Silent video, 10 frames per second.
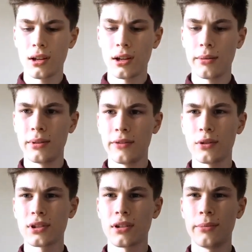I've
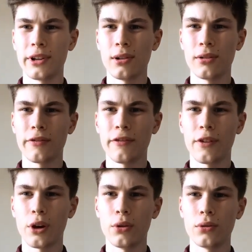also got my old
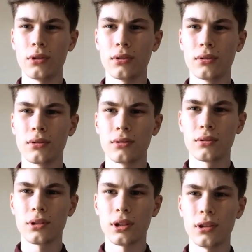phone
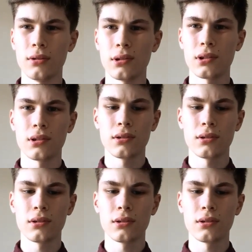to use.